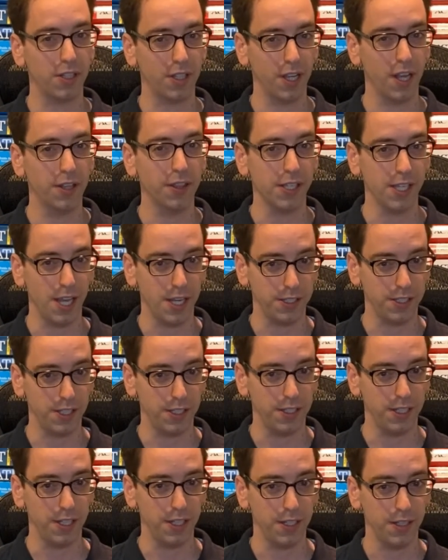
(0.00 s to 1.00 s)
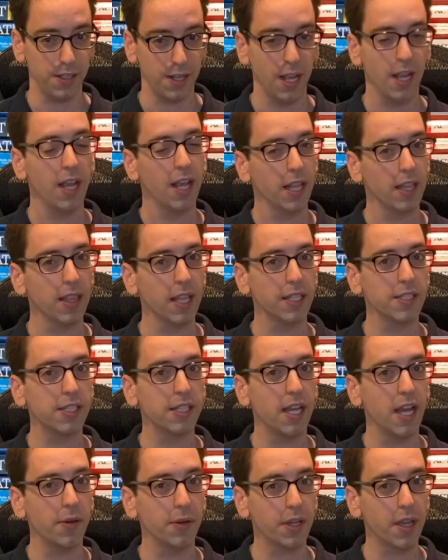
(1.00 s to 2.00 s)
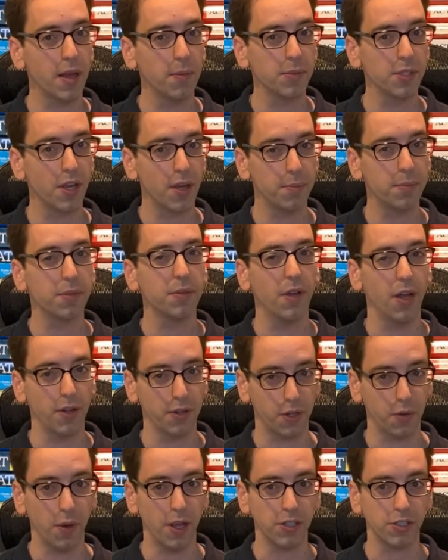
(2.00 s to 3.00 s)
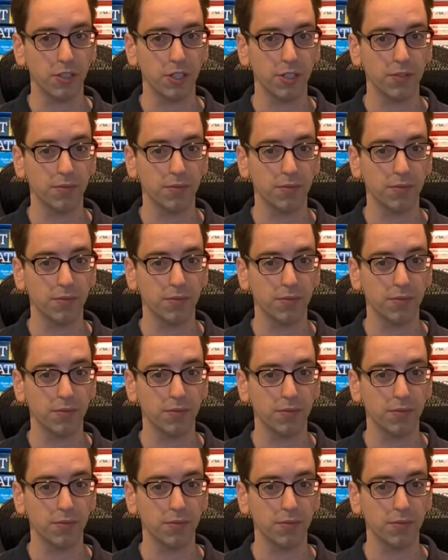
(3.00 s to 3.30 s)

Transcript: on the ACT. Let's see how it comes up on a question.